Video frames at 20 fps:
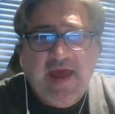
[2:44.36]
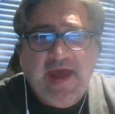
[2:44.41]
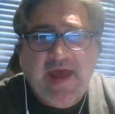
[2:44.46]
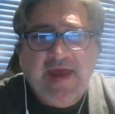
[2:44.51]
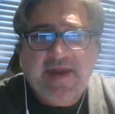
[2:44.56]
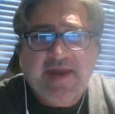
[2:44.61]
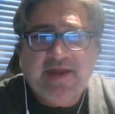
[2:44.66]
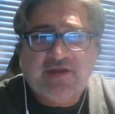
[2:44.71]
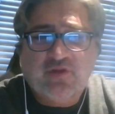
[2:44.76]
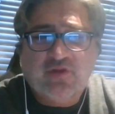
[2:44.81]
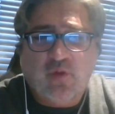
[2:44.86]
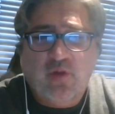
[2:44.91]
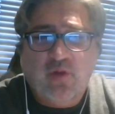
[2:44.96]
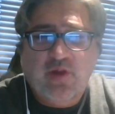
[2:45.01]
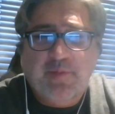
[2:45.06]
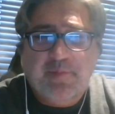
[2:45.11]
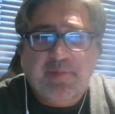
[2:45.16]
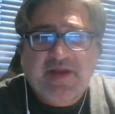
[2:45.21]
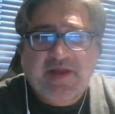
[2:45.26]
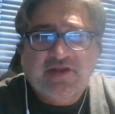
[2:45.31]
And it all
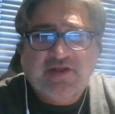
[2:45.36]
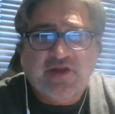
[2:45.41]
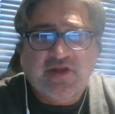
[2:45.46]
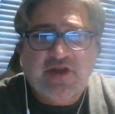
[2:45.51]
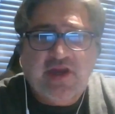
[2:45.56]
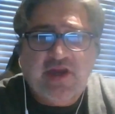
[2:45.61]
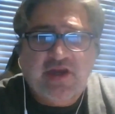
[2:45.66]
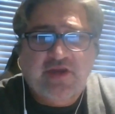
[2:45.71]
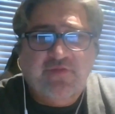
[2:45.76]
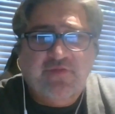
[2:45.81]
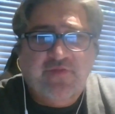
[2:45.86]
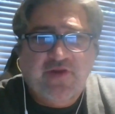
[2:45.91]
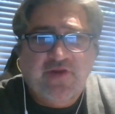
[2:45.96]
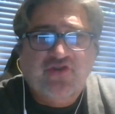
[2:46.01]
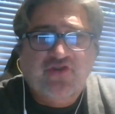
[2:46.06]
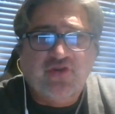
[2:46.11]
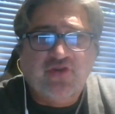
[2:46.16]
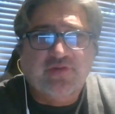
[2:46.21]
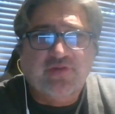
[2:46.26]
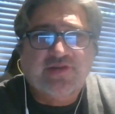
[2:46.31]
depends on the
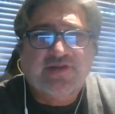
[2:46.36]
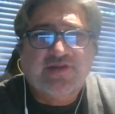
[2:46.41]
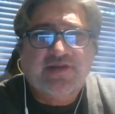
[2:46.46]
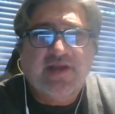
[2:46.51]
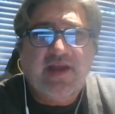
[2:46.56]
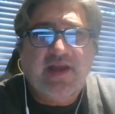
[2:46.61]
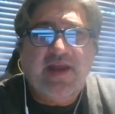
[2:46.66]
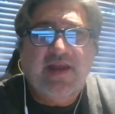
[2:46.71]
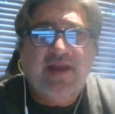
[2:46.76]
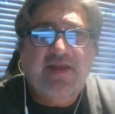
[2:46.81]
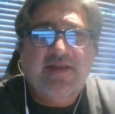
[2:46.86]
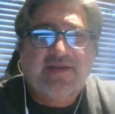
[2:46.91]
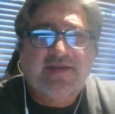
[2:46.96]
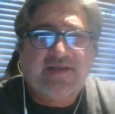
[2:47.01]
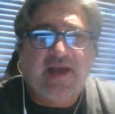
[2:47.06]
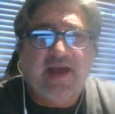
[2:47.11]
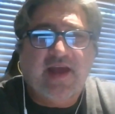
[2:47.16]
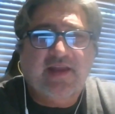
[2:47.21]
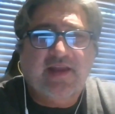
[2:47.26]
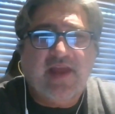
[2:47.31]
individuals
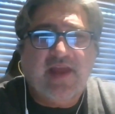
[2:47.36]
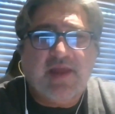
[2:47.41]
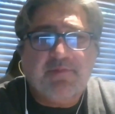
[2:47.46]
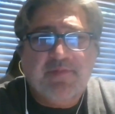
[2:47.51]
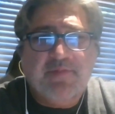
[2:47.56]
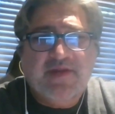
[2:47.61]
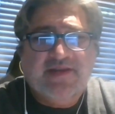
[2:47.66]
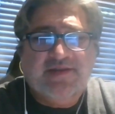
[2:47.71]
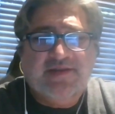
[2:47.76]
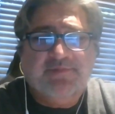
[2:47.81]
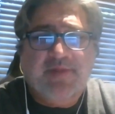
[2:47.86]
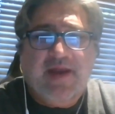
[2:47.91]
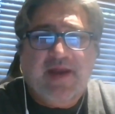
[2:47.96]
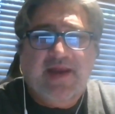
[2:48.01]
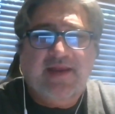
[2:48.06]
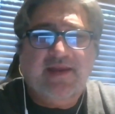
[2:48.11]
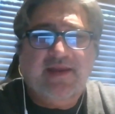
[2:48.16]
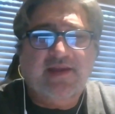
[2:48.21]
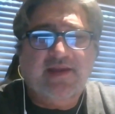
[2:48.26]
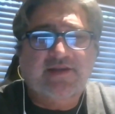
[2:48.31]
inside that
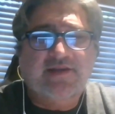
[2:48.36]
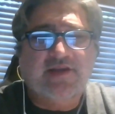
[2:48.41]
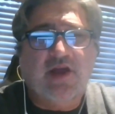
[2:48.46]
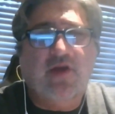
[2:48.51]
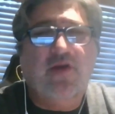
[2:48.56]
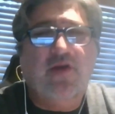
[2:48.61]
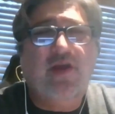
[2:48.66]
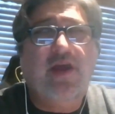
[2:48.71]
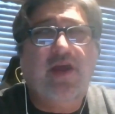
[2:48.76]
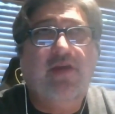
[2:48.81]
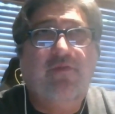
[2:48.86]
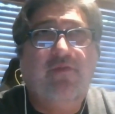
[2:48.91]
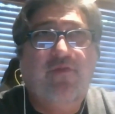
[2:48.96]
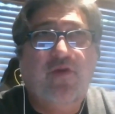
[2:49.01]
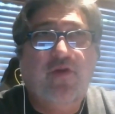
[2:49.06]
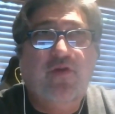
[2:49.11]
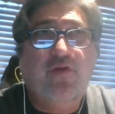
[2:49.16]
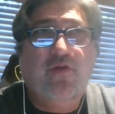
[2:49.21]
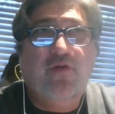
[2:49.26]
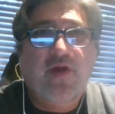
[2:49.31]
municipality. So if
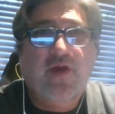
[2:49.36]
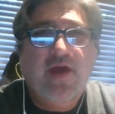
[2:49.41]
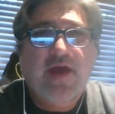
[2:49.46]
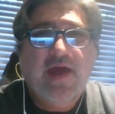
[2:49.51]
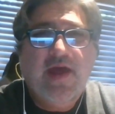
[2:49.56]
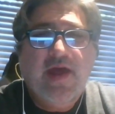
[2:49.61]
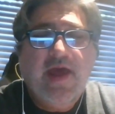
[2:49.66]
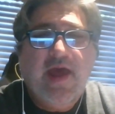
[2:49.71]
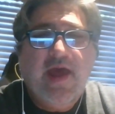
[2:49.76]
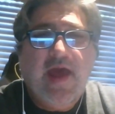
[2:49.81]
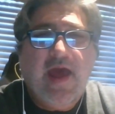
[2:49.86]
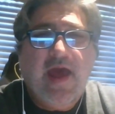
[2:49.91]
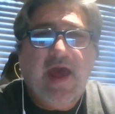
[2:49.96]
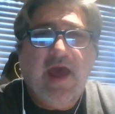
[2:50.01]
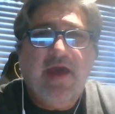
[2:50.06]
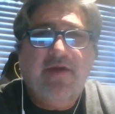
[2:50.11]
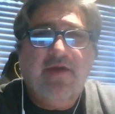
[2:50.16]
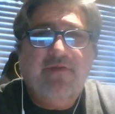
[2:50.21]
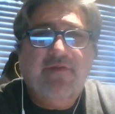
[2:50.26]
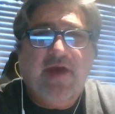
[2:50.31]
you
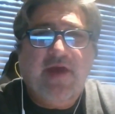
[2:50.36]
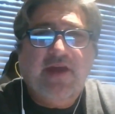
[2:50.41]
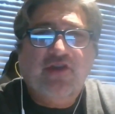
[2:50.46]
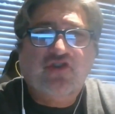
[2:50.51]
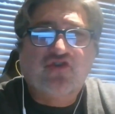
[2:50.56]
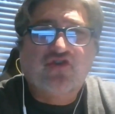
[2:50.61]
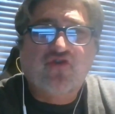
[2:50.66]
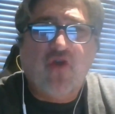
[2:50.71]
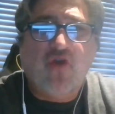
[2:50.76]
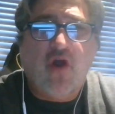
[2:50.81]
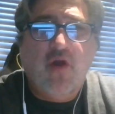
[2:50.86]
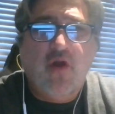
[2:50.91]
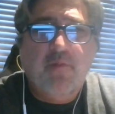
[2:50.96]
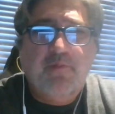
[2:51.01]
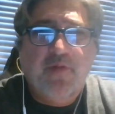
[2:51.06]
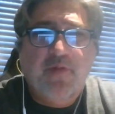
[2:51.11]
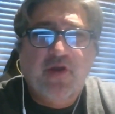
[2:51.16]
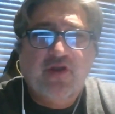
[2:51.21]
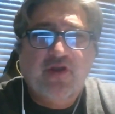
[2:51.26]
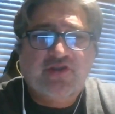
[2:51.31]
have a
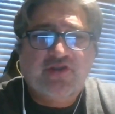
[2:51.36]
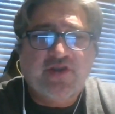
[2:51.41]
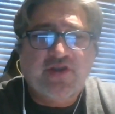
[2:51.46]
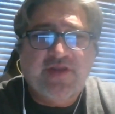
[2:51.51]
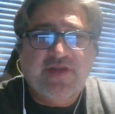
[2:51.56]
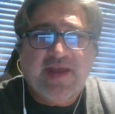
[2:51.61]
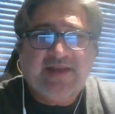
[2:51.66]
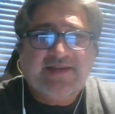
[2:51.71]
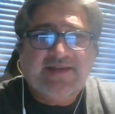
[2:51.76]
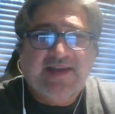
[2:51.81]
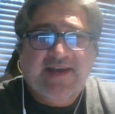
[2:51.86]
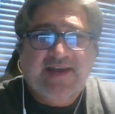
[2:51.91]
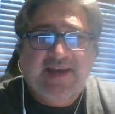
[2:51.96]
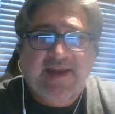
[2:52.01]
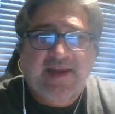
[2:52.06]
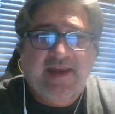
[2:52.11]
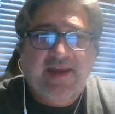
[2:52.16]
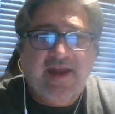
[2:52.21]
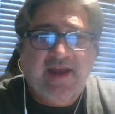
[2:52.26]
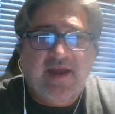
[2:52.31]
strong person that's a
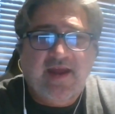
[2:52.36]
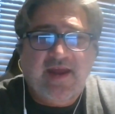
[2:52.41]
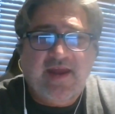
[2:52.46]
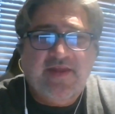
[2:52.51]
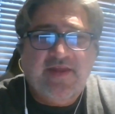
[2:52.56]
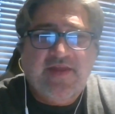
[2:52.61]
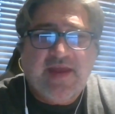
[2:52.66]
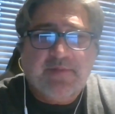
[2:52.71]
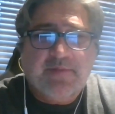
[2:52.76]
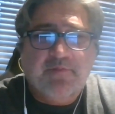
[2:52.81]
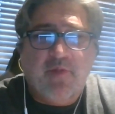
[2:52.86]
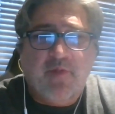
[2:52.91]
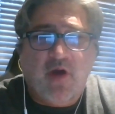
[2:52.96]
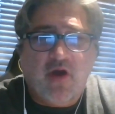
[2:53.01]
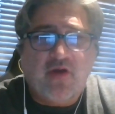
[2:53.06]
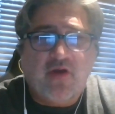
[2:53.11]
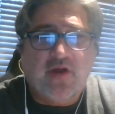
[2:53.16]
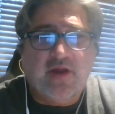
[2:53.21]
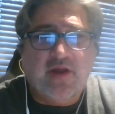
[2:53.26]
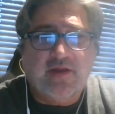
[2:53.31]
leader in that
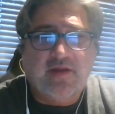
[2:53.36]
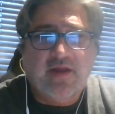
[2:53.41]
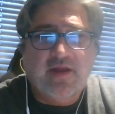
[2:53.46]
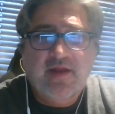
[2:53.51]
market,